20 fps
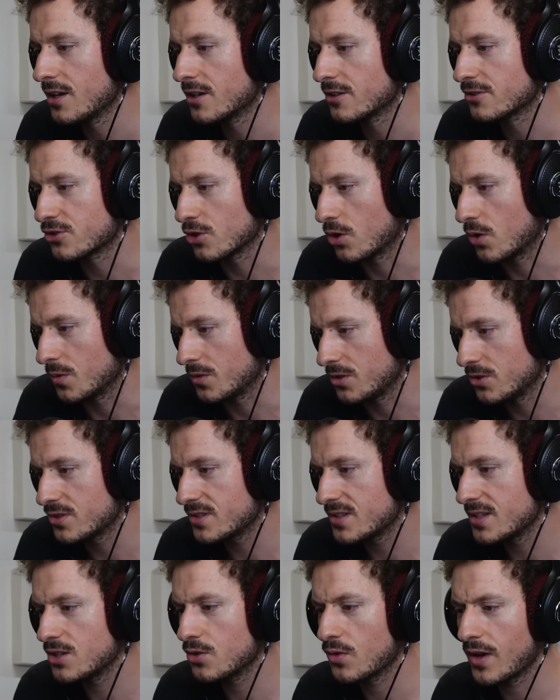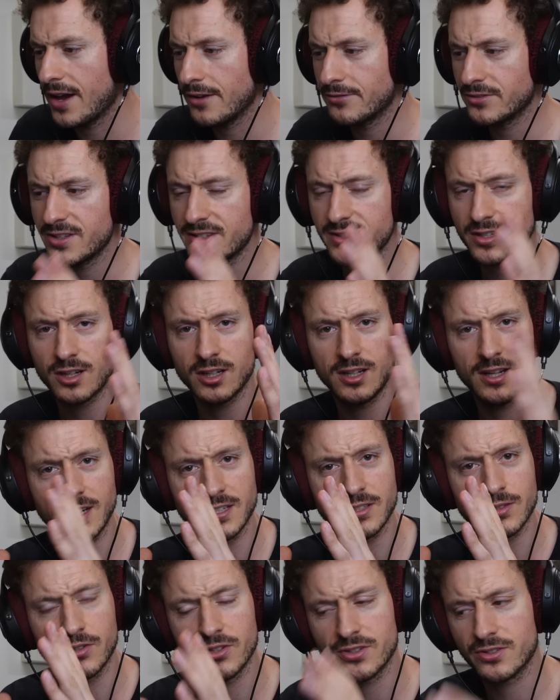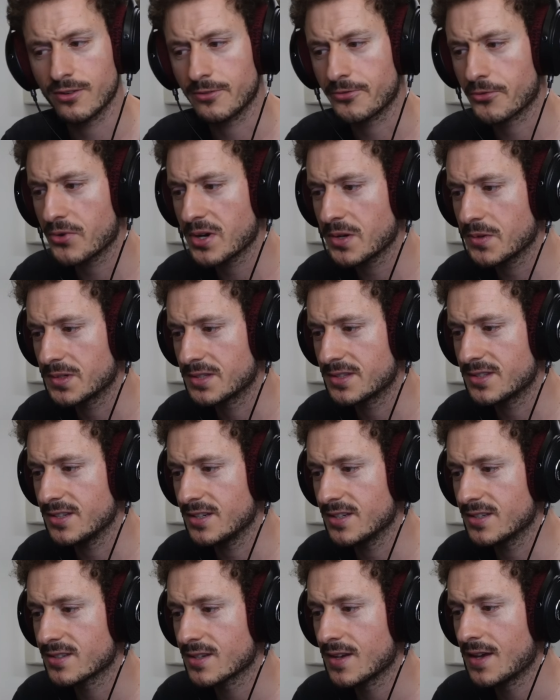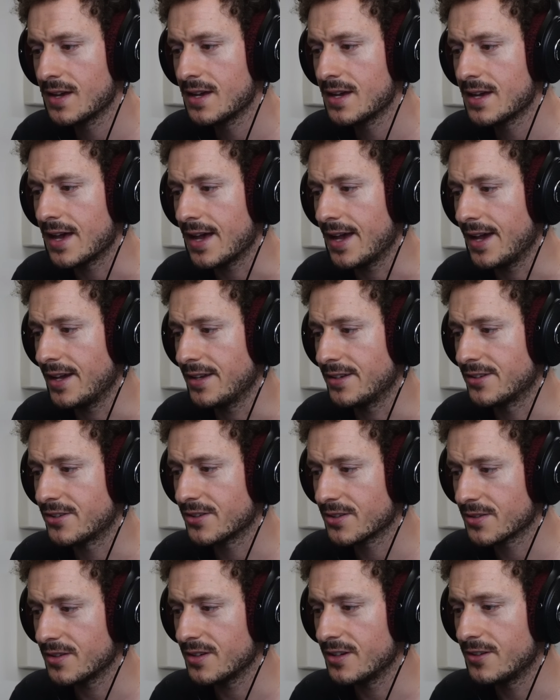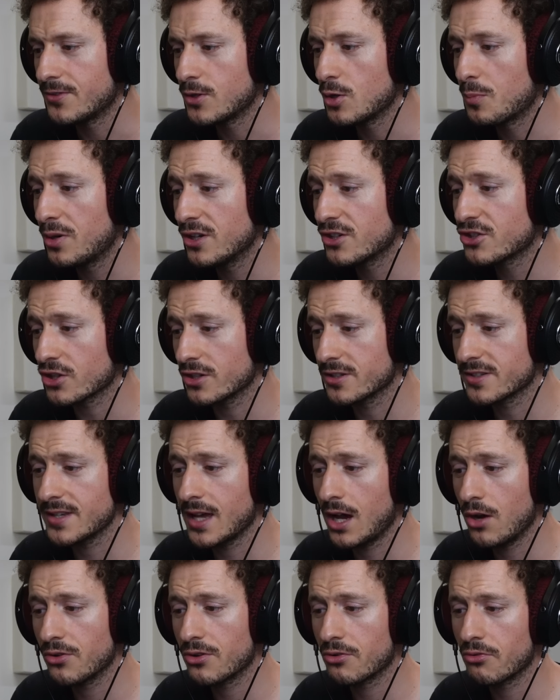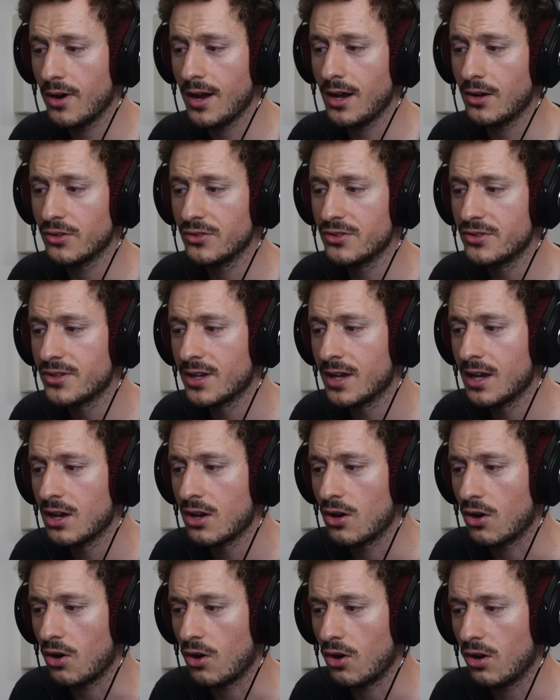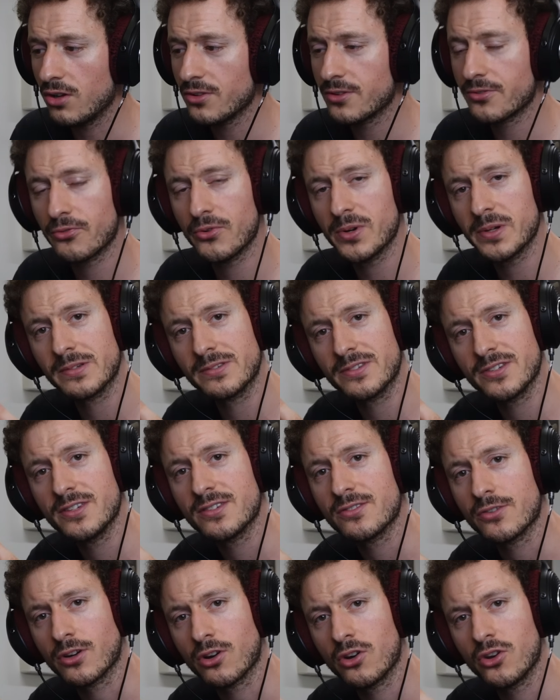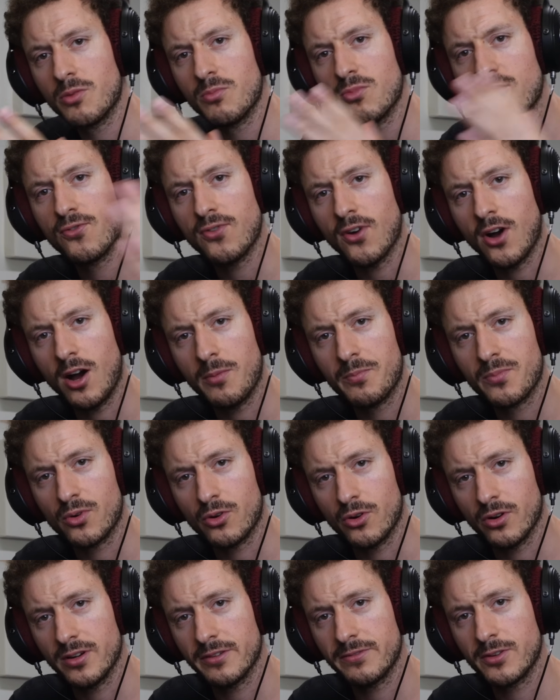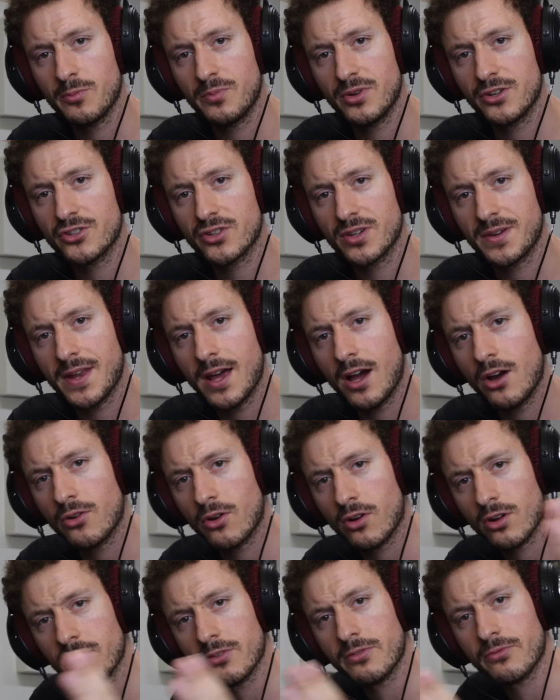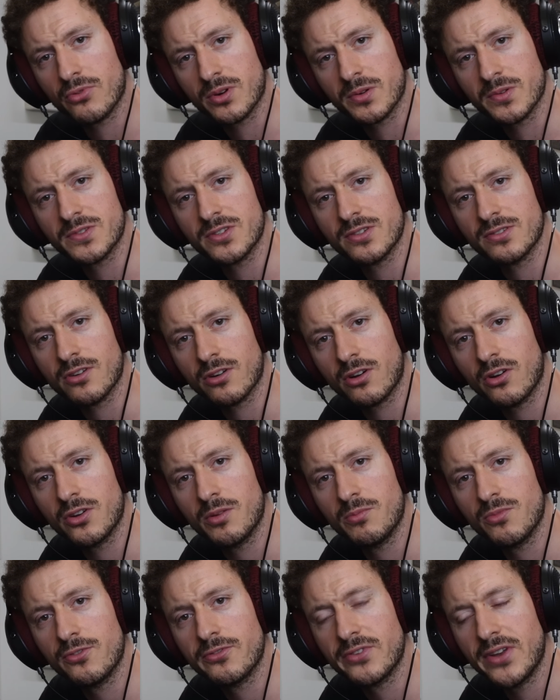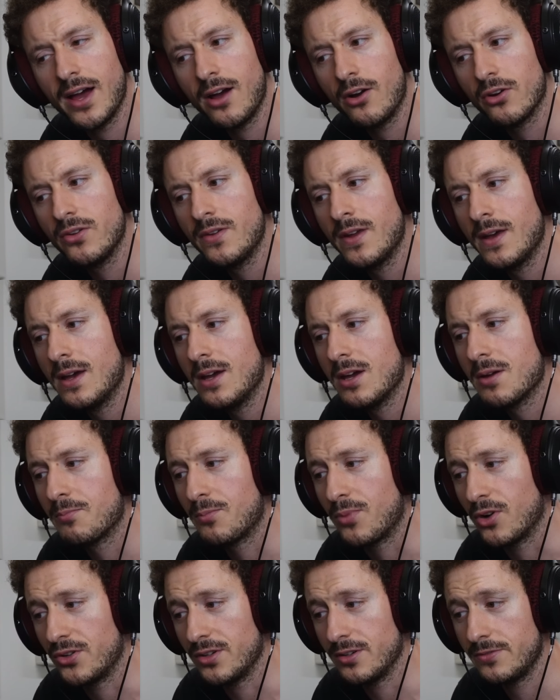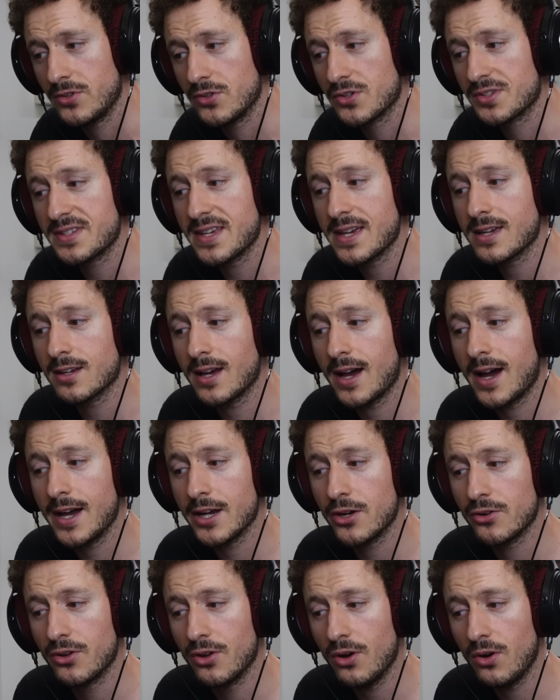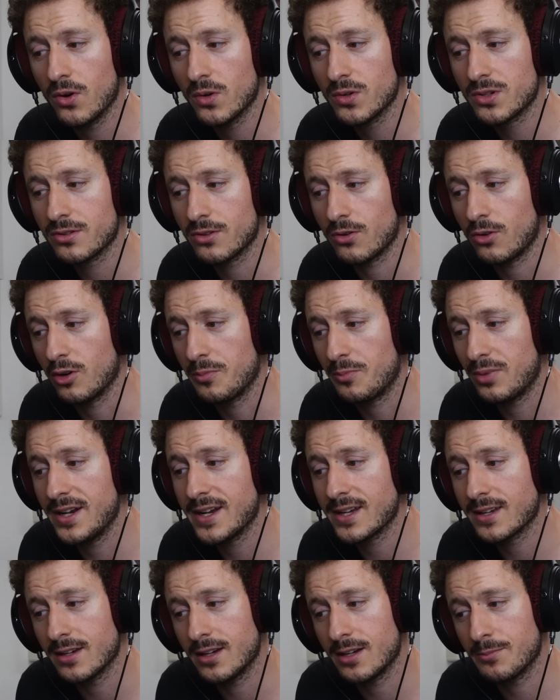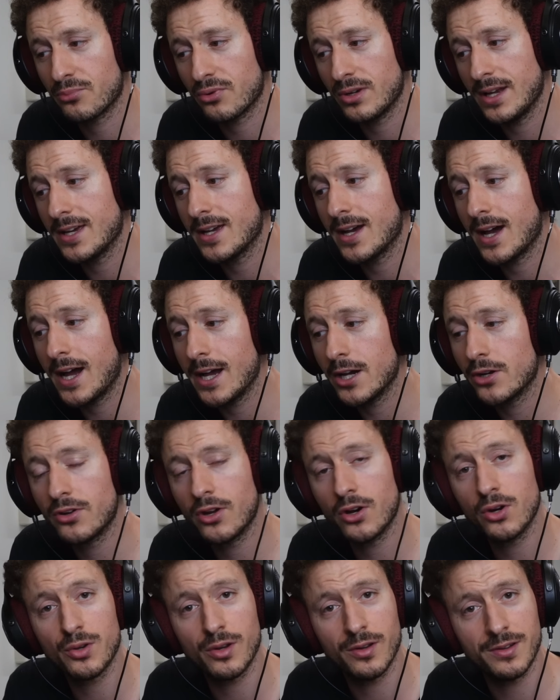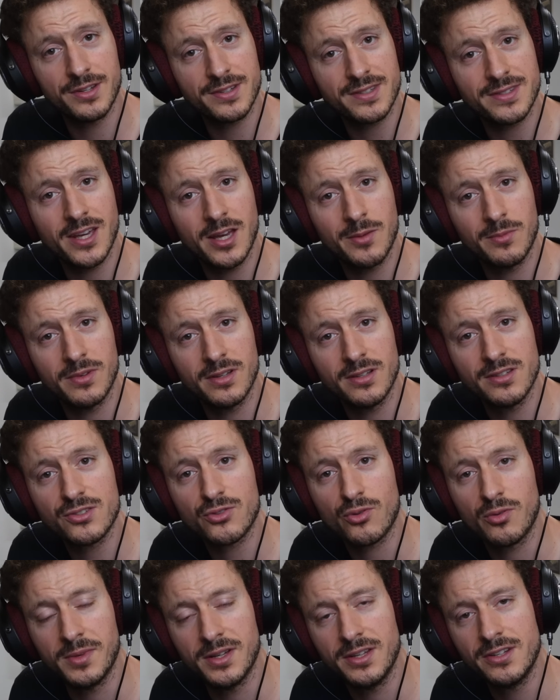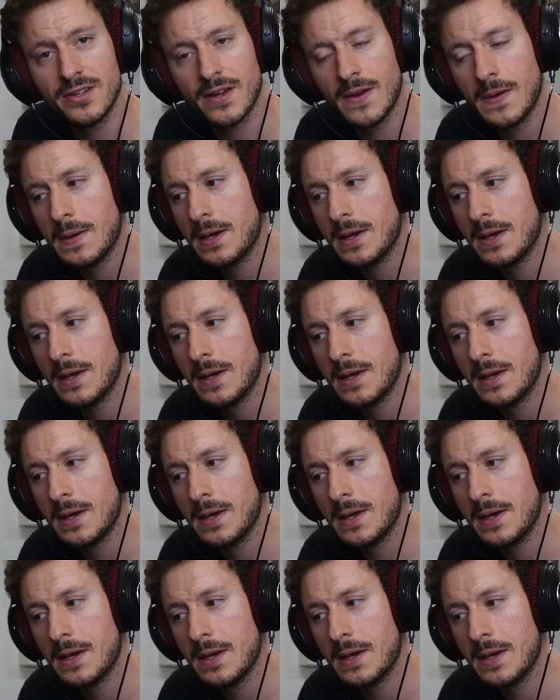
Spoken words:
So you see you have these clusters of frequencies, and if you pitch a sound around, all the frequencies are going to move up, or if you pitch it down, all the frequencies are going to move down. But if you sing a higher note or play a higher note on the same instrument,